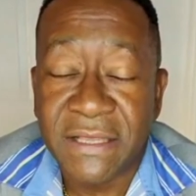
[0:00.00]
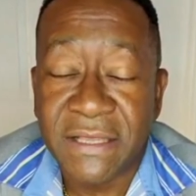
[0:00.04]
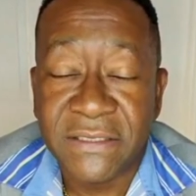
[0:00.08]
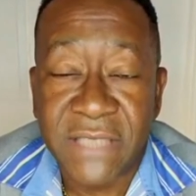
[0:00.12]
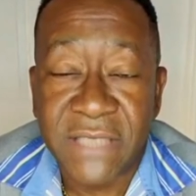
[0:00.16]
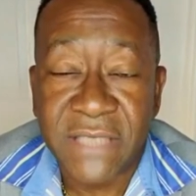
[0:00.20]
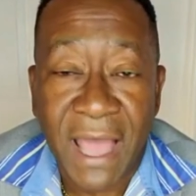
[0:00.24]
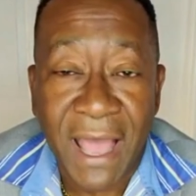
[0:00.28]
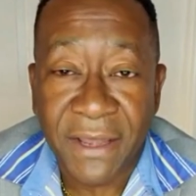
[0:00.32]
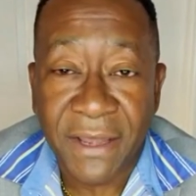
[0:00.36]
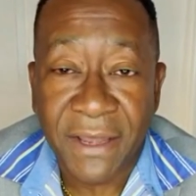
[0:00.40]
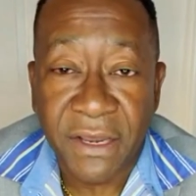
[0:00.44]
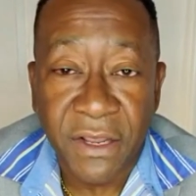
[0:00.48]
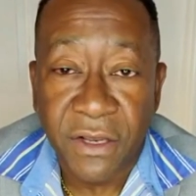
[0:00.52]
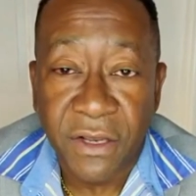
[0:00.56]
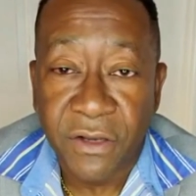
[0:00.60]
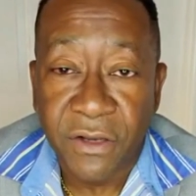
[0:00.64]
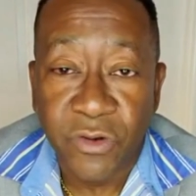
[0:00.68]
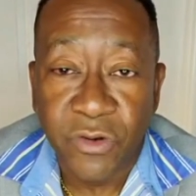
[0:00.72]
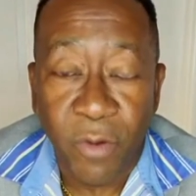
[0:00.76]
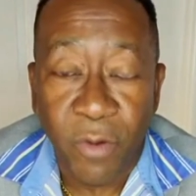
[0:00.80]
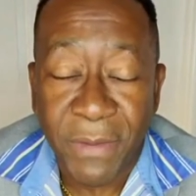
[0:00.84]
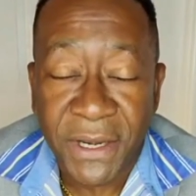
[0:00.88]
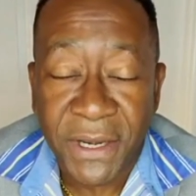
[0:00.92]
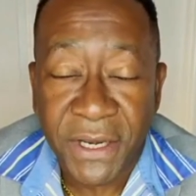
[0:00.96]
and
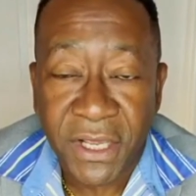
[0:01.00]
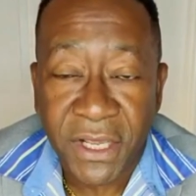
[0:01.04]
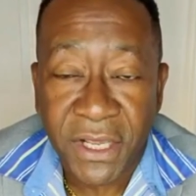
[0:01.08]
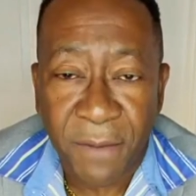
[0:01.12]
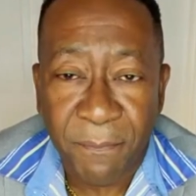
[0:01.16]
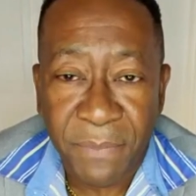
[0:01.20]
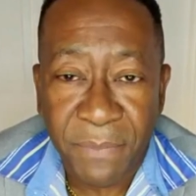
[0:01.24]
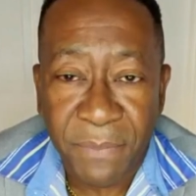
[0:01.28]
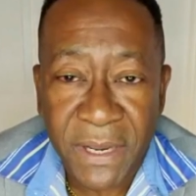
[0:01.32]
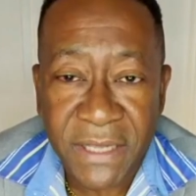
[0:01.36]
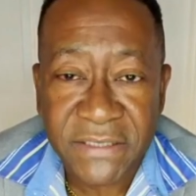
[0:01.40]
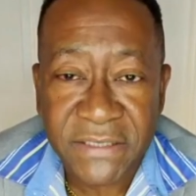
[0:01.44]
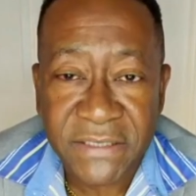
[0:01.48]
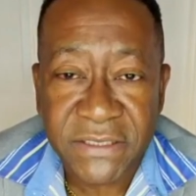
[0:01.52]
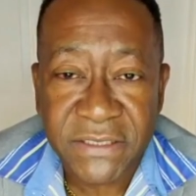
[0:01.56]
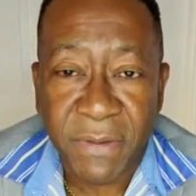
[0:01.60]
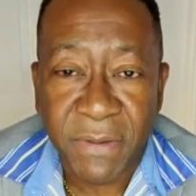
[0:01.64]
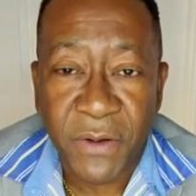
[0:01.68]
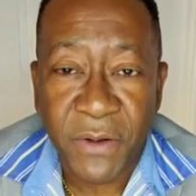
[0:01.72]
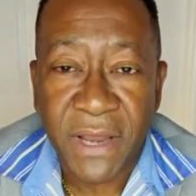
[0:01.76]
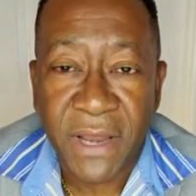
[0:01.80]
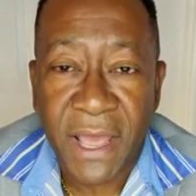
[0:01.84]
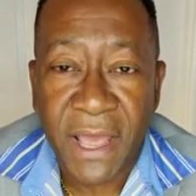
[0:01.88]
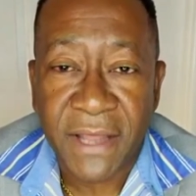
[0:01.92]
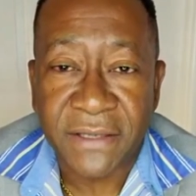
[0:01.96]
nobody complains about
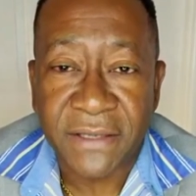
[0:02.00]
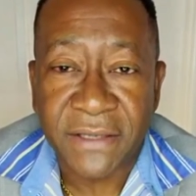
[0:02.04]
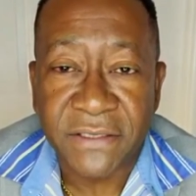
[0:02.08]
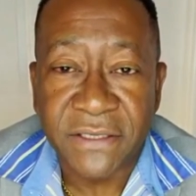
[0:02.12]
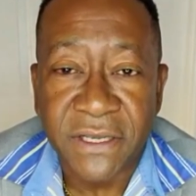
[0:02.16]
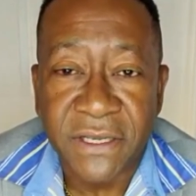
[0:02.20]
that.